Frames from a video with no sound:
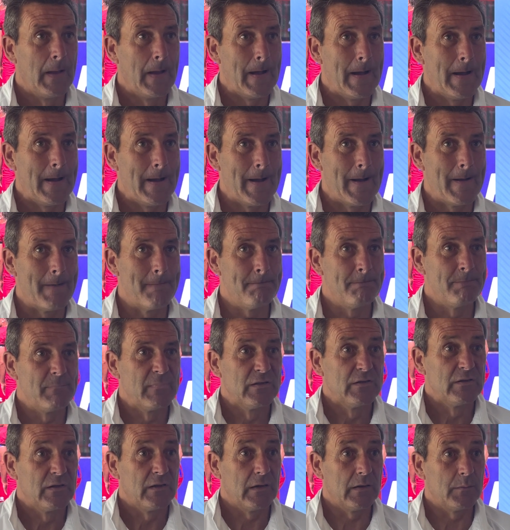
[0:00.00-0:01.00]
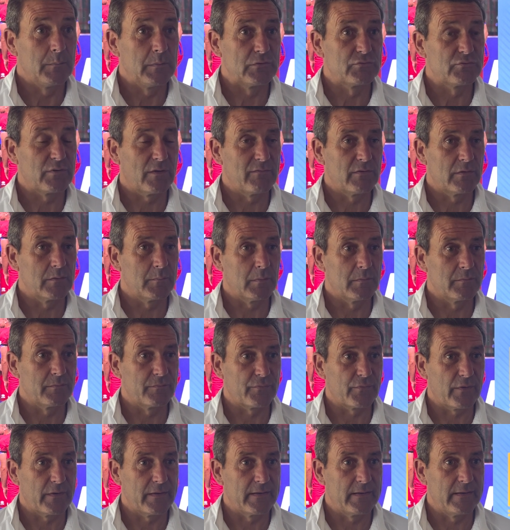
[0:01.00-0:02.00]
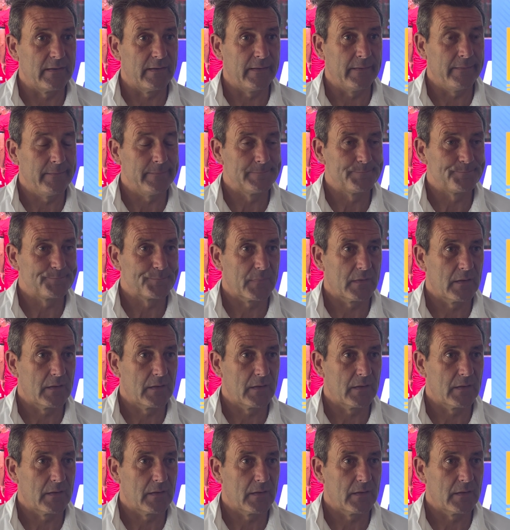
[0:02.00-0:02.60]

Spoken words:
And we'll travel up on Friday